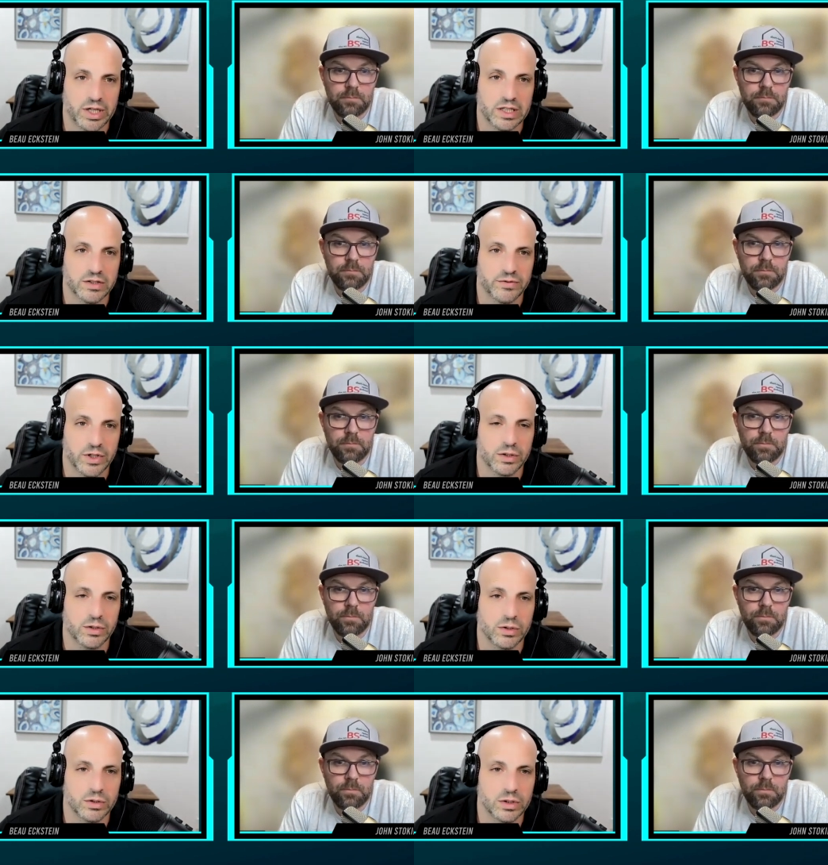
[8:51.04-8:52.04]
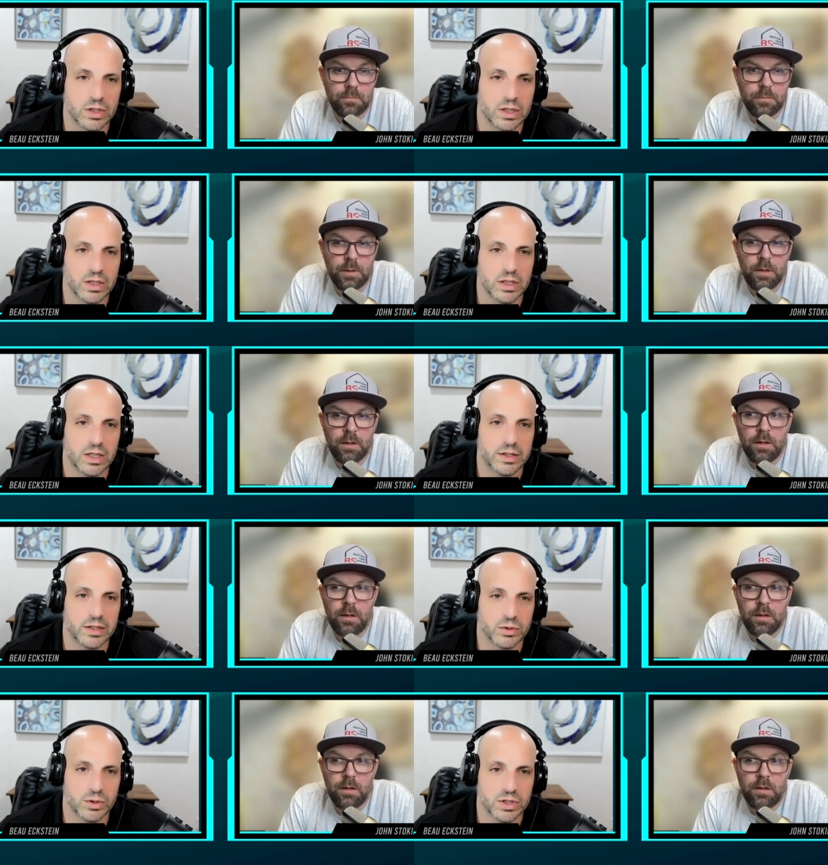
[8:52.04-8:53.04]
Speaker 1: in this vertical uh, on the
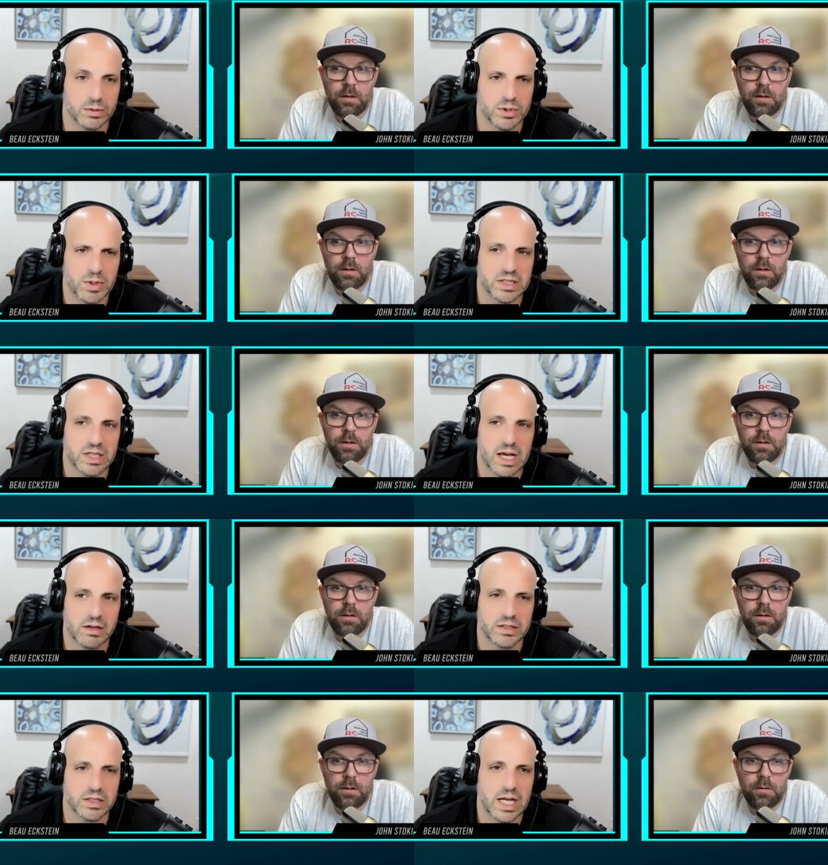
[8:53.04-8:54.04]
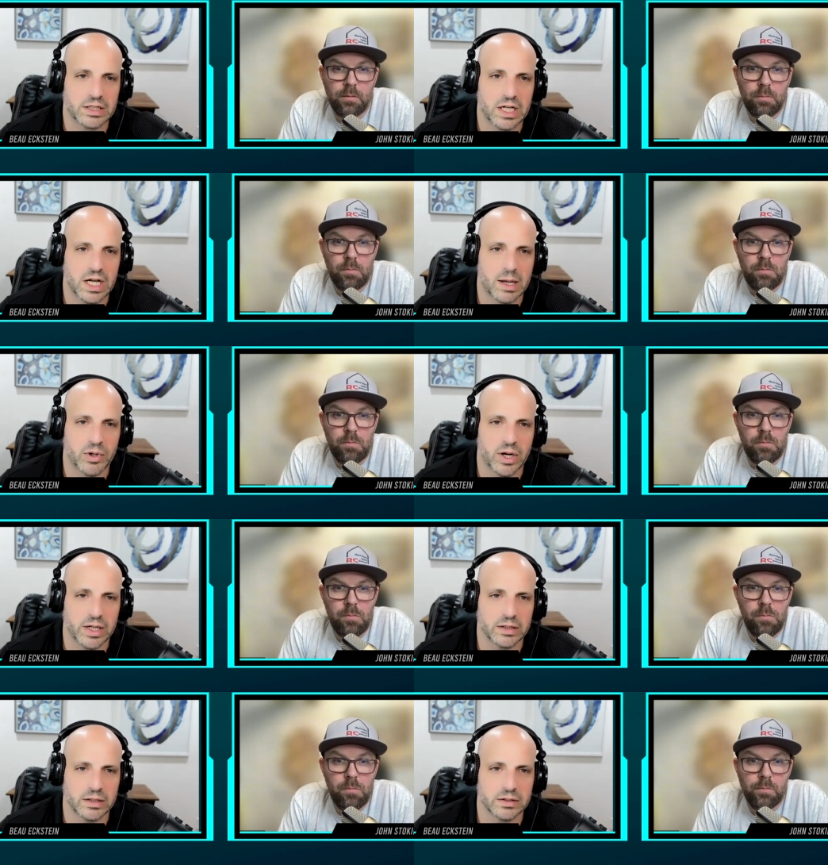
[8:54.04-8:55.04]
short term space and how does it actually
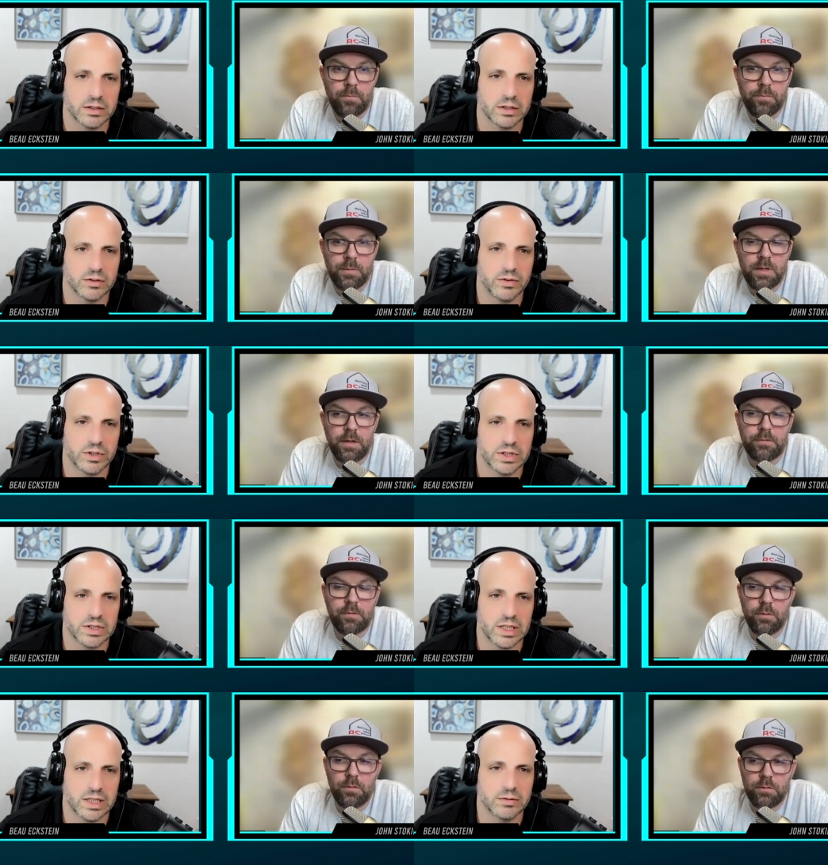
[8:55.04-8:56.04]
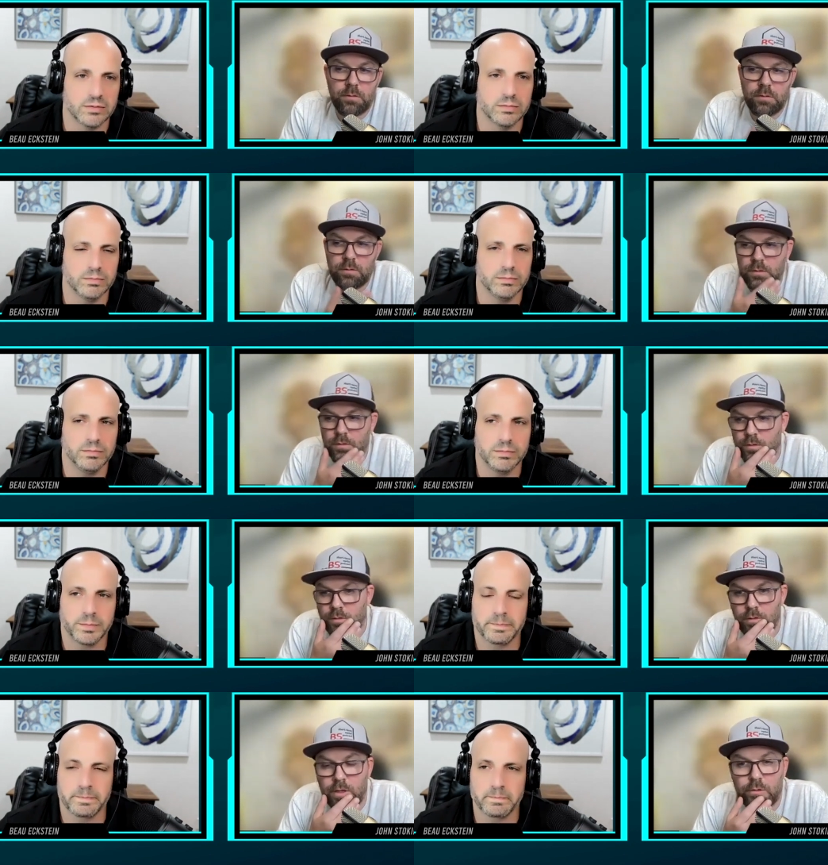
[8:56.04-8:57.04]
operate? yeah, so like, mm-hmm.
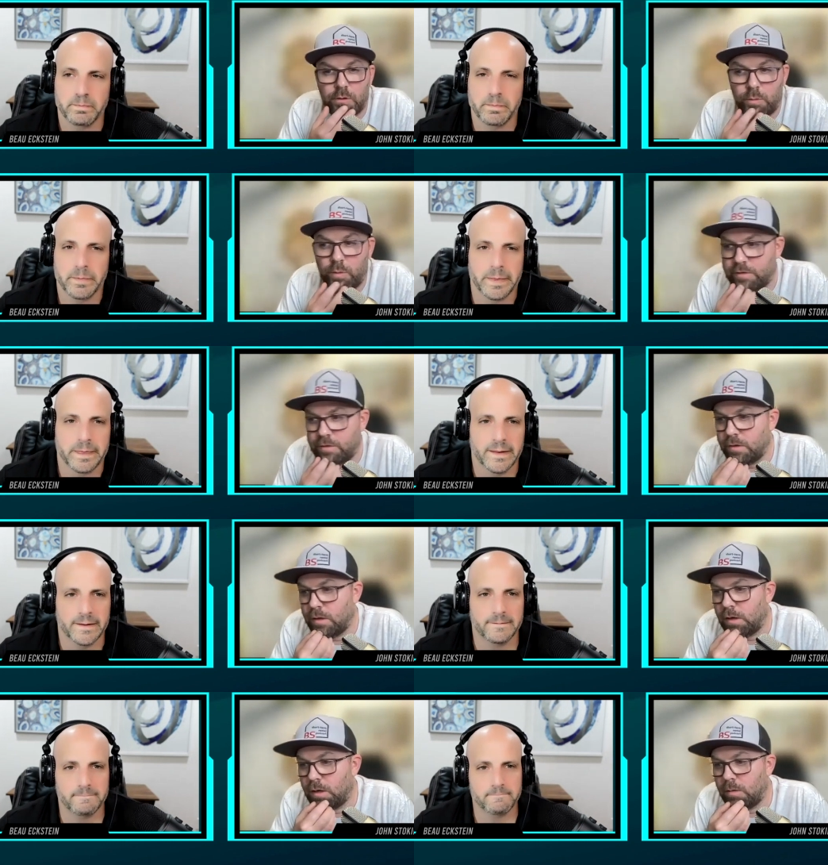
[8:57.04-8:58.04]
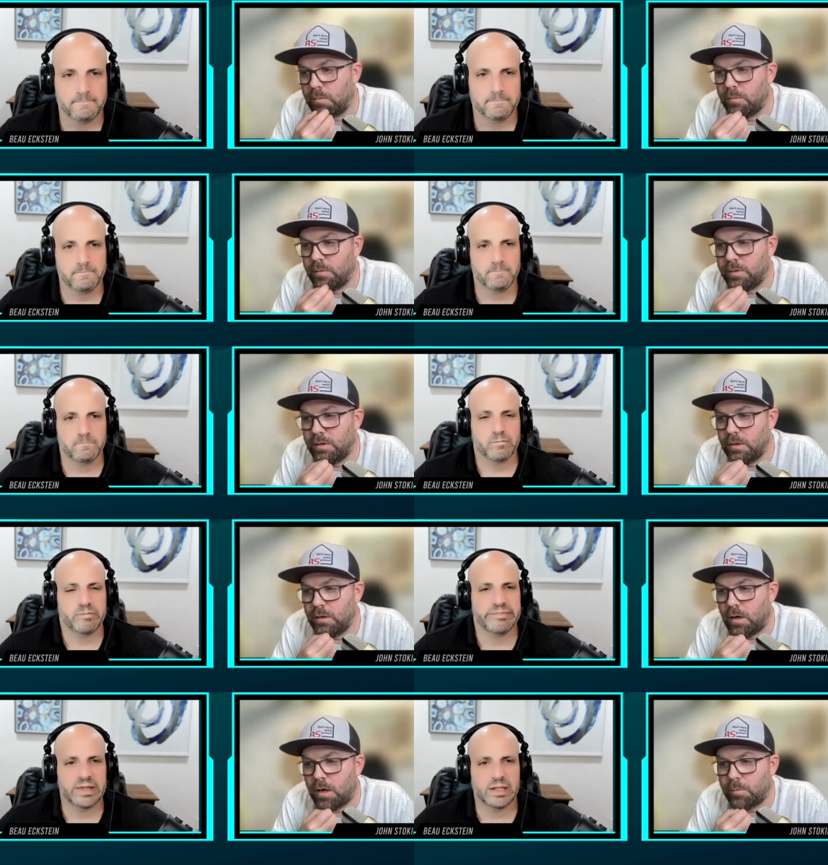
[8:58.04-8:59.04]
Speaker 2: Yeah, great question. Um,
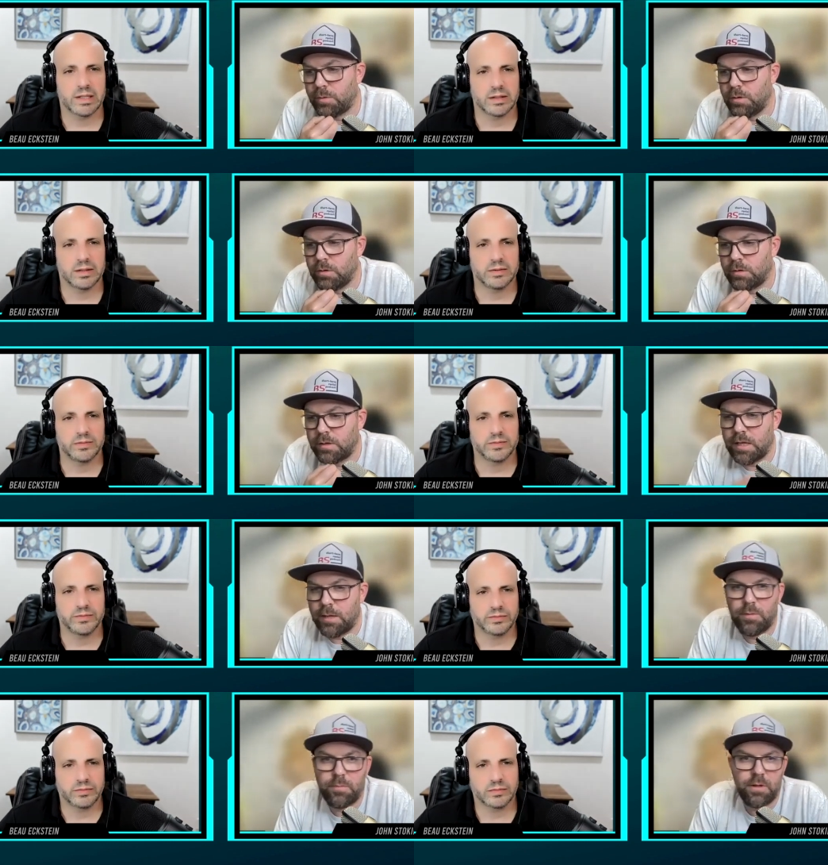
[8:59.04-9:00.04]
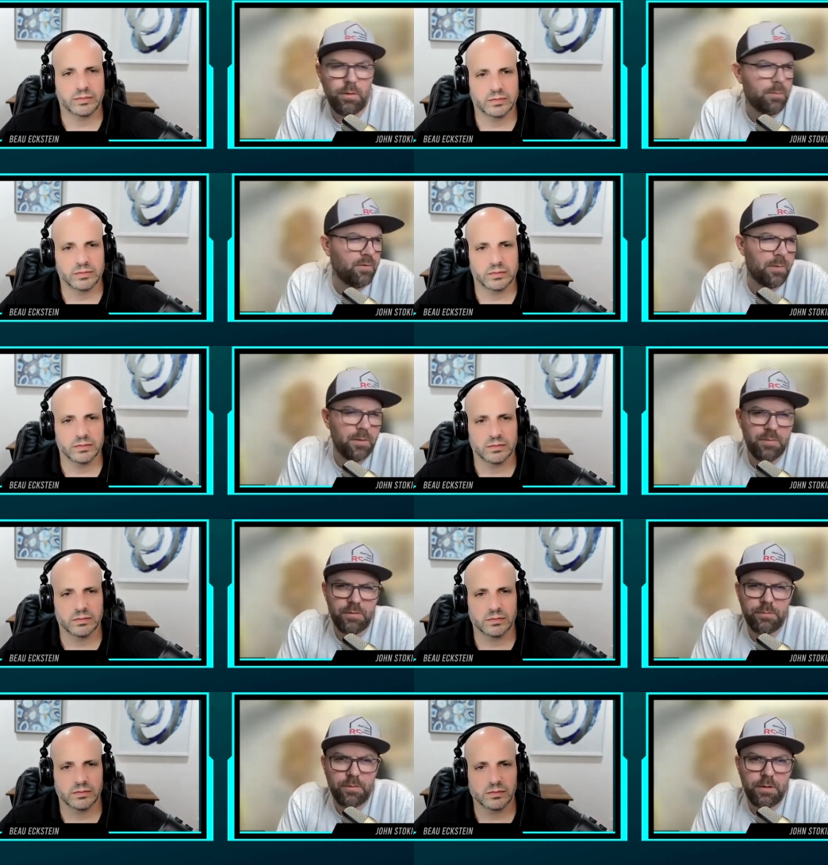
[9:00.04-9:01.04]
the Hopper came up, you know, Hopper's been in
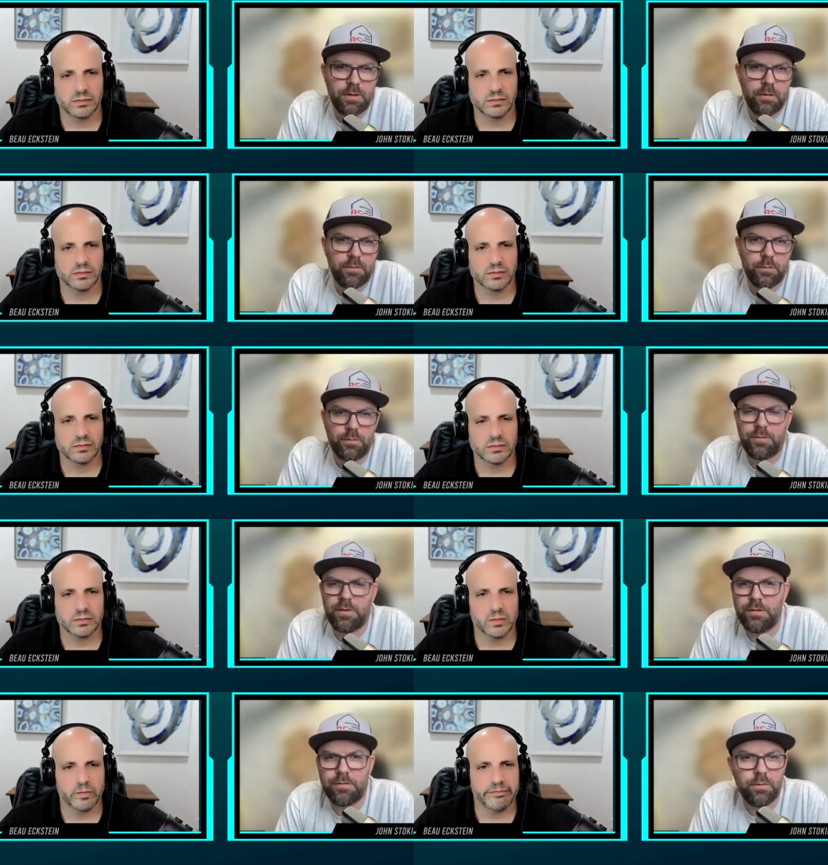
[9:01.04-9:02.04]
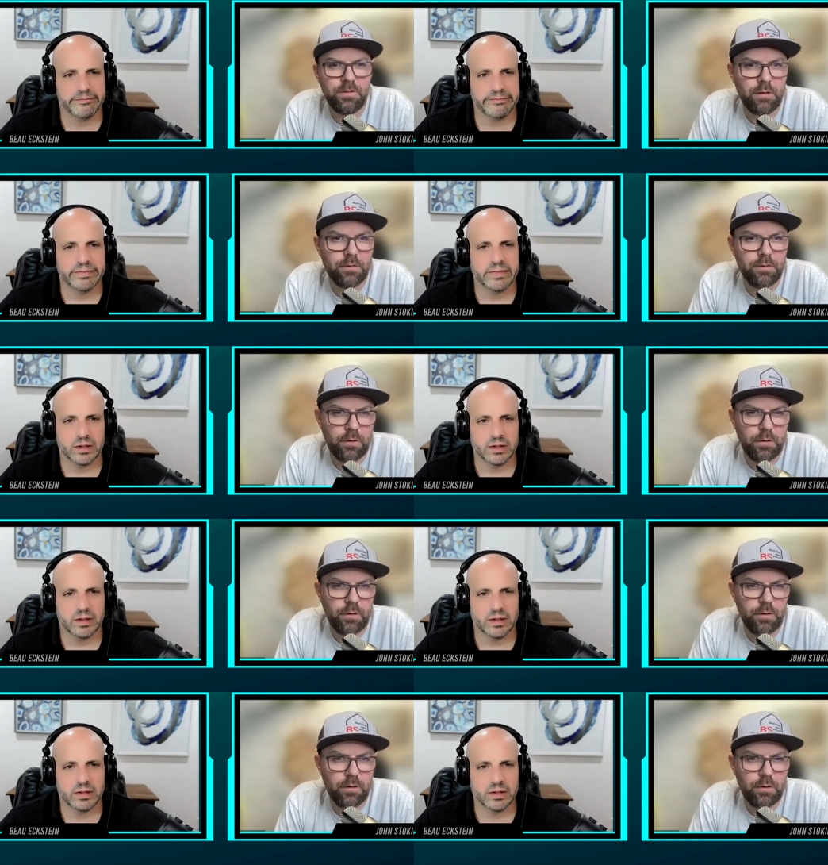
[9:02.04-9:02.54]
business for years. It was flights, hotels, and